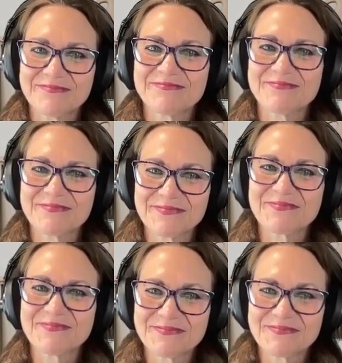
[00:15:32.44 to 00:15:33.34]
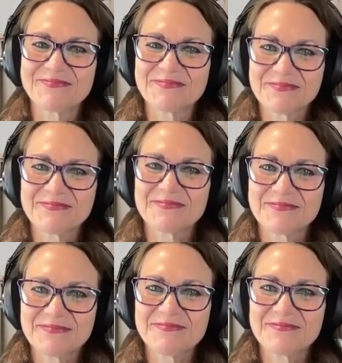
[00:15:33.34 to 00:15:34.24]

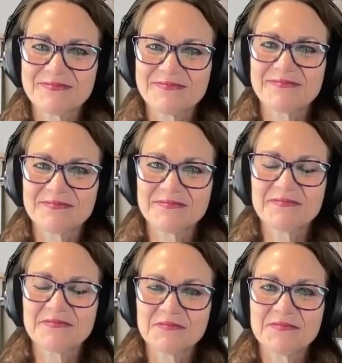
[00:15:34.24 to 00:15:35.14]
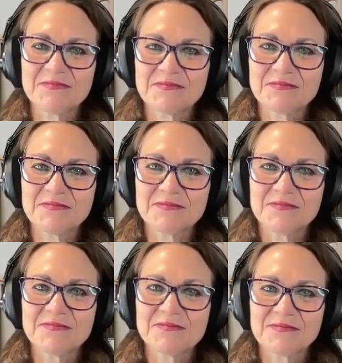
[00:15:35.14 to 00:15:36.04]

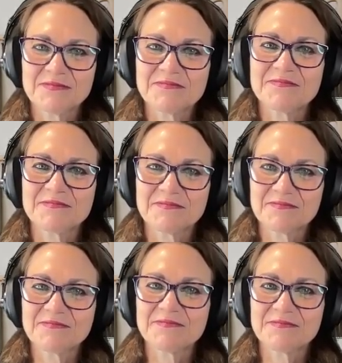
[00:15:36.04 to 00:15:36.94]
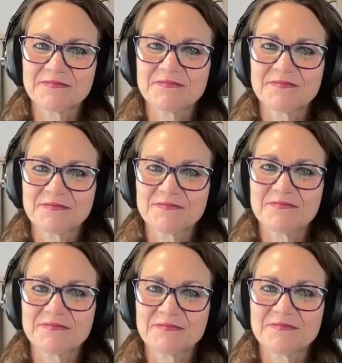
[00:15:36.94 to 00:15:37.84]

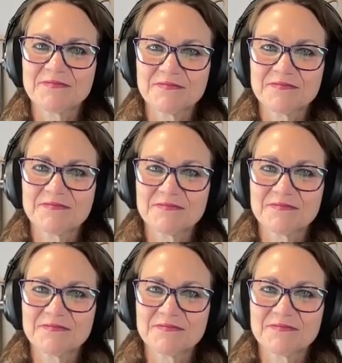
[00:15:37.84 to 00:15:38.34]
This person isn't speaking.